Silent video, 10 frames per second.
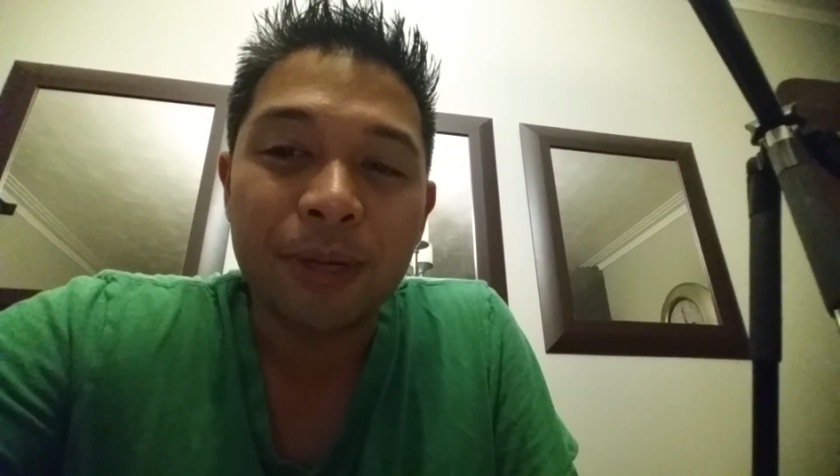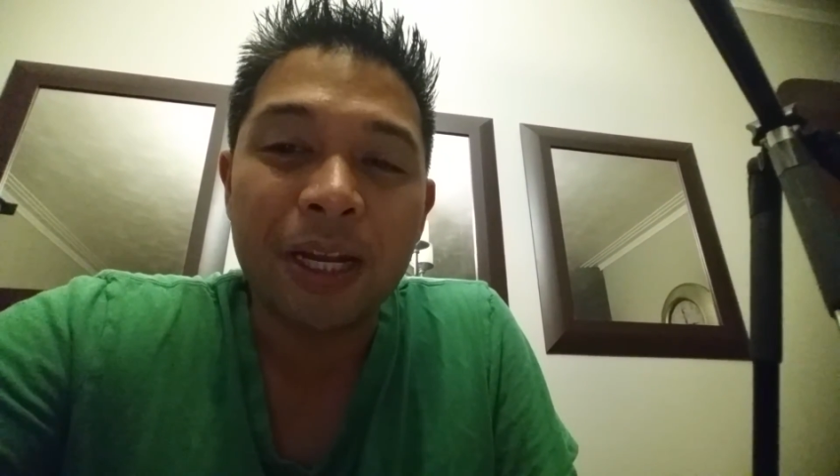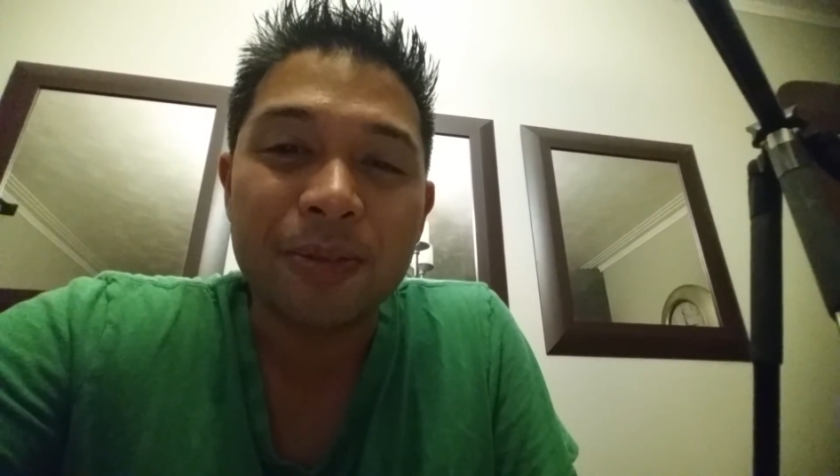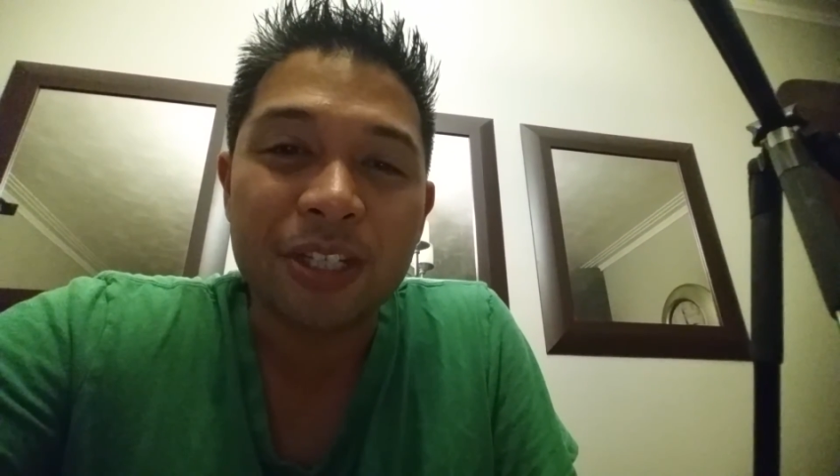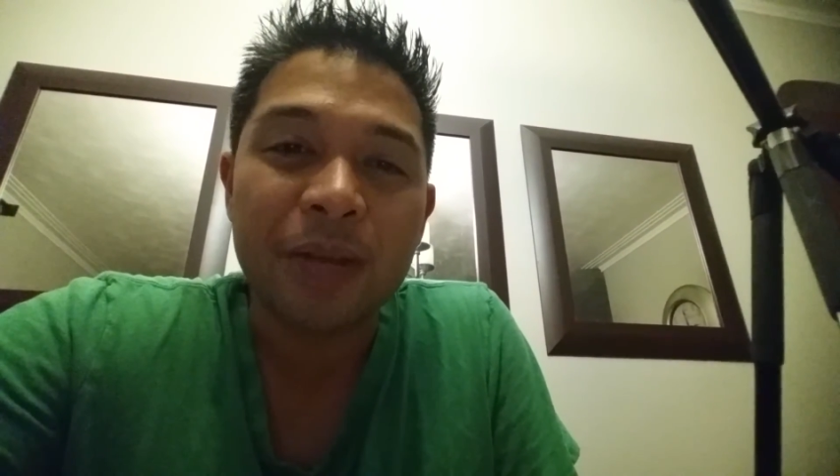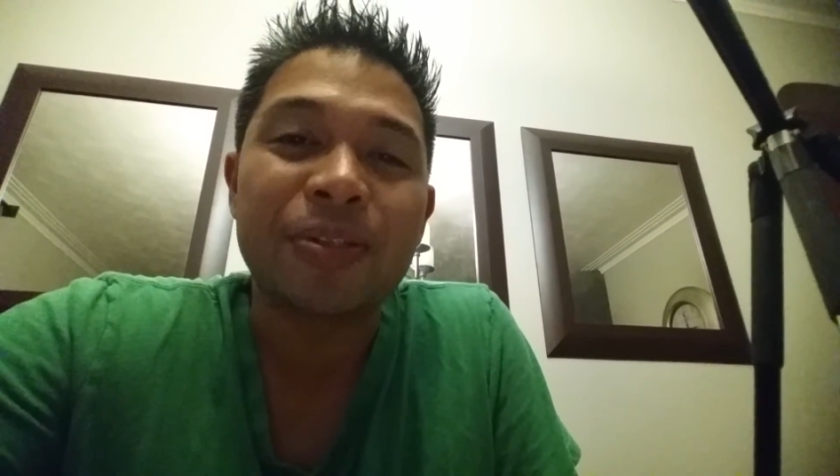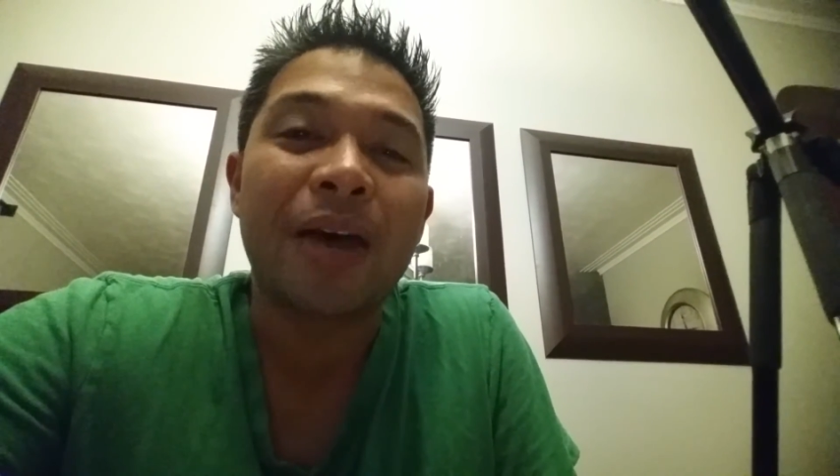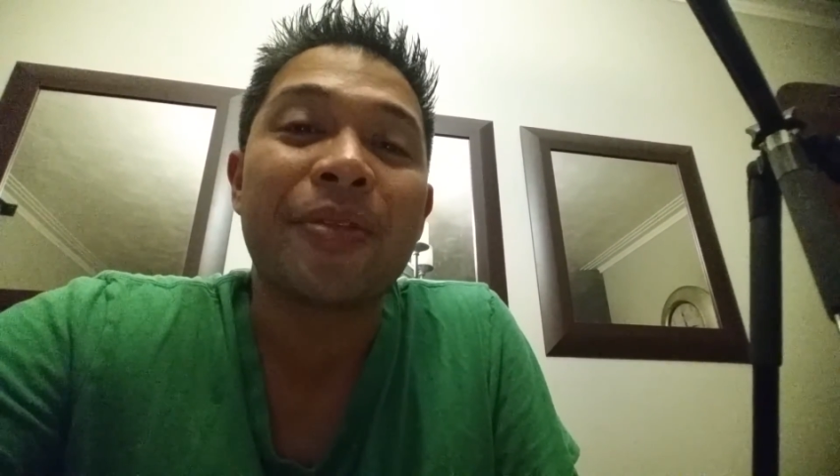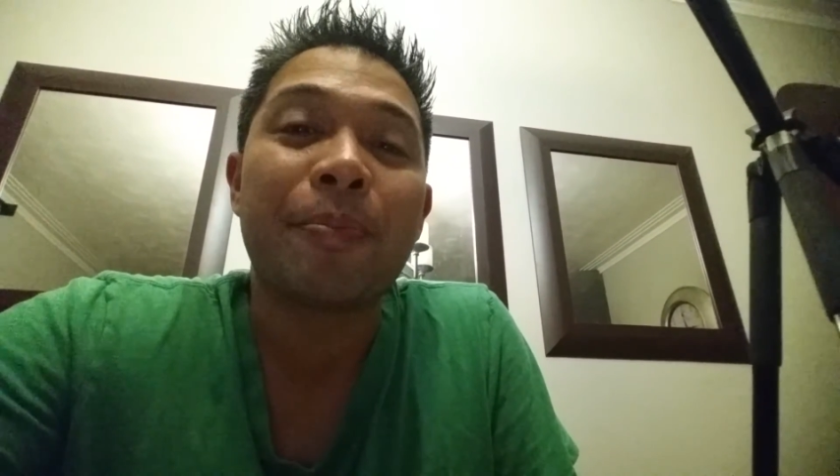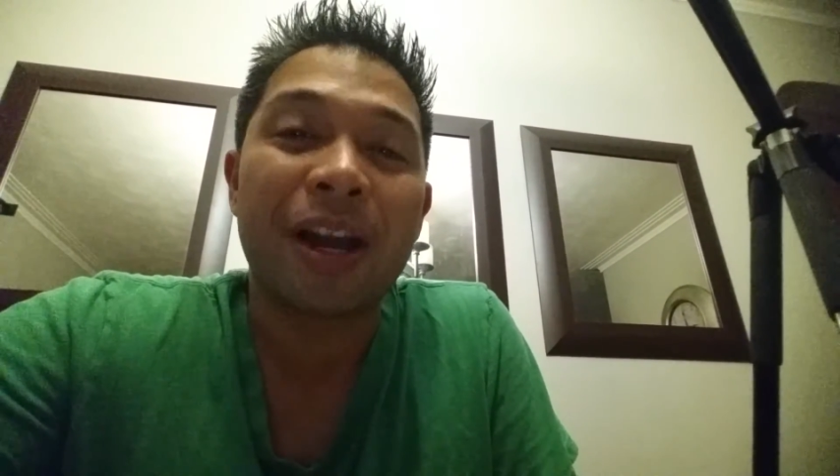My name is James.
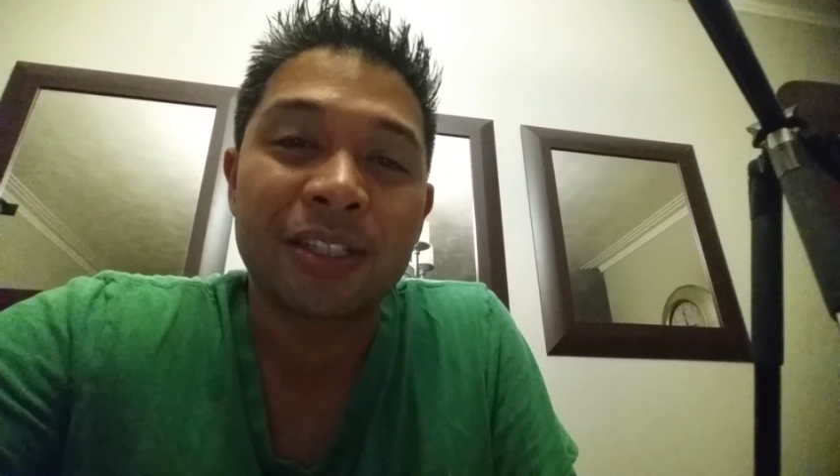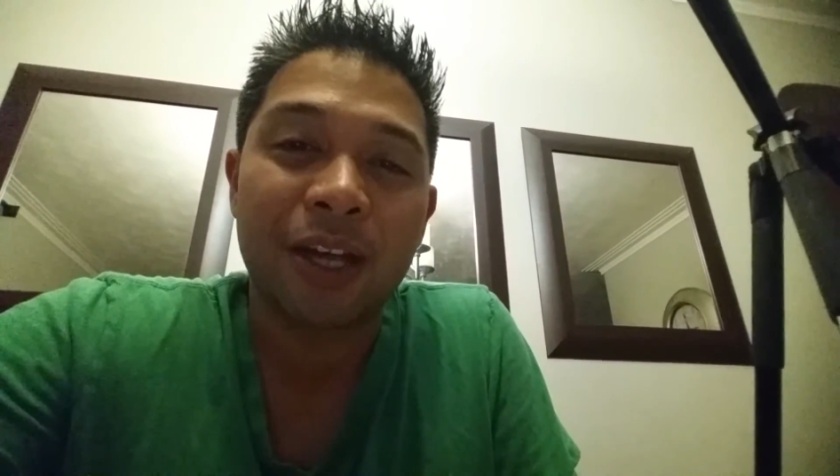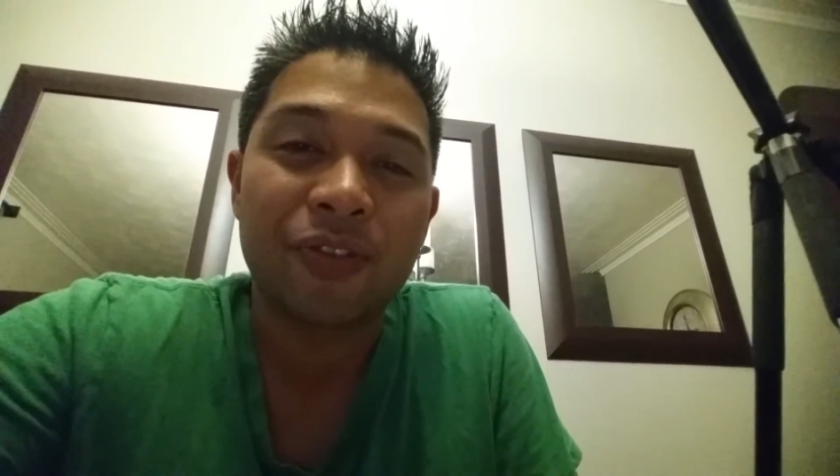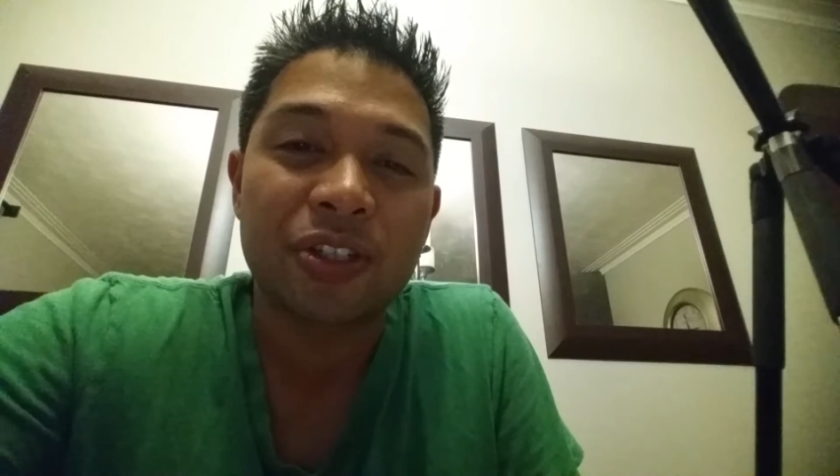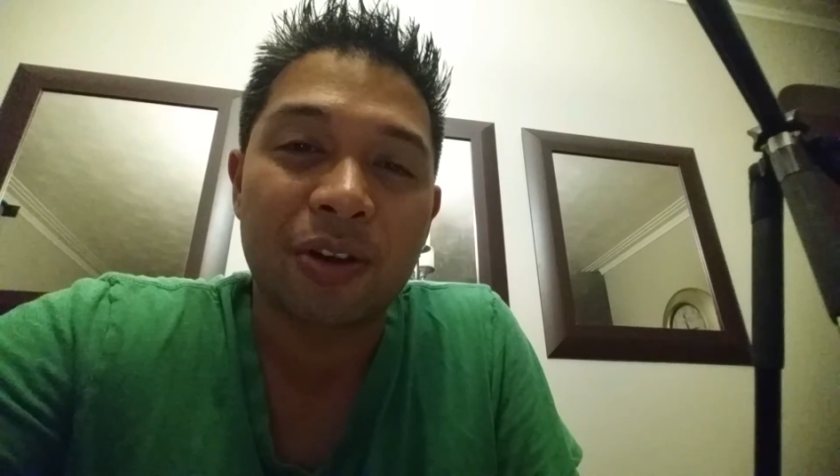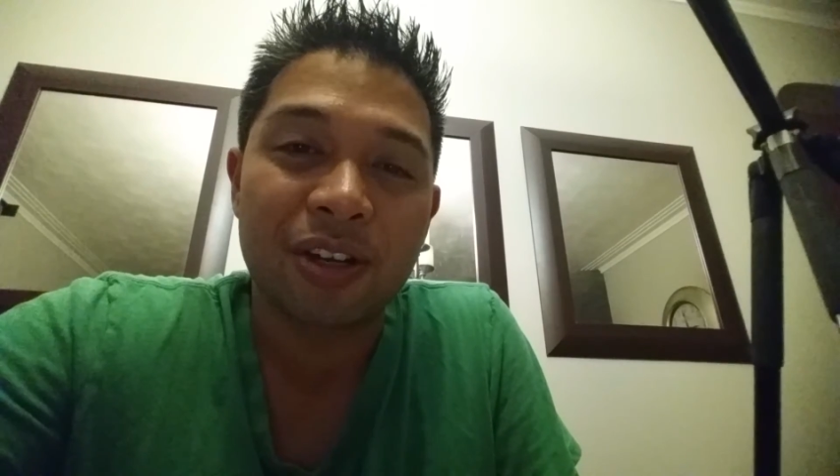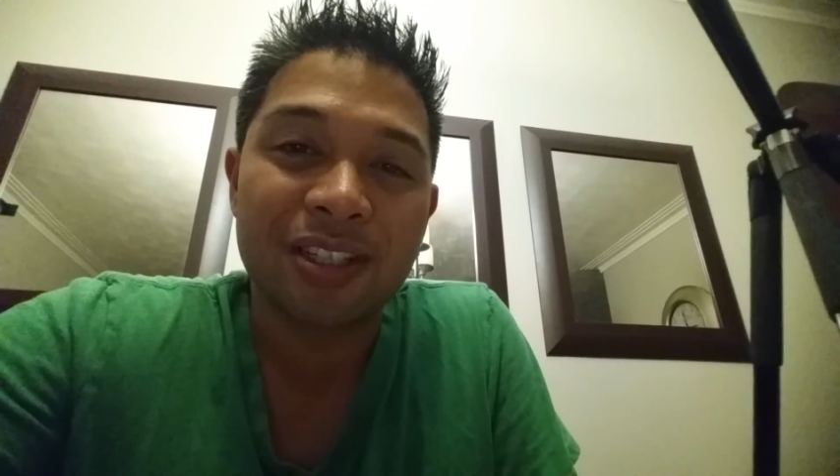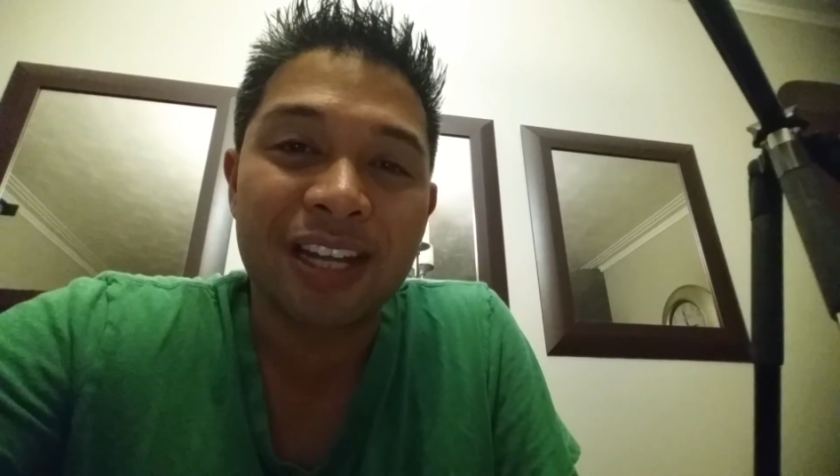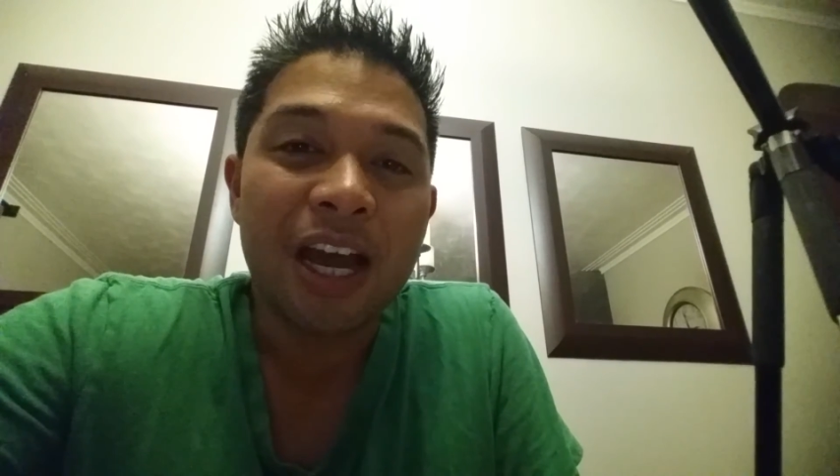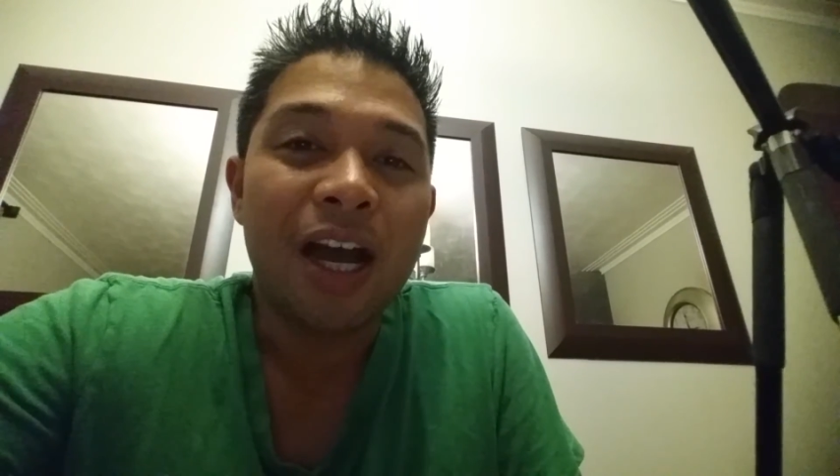I'm the box office
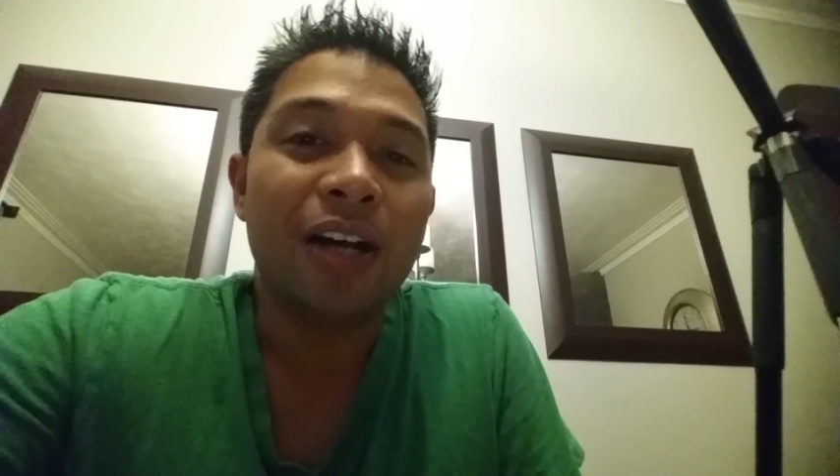artist.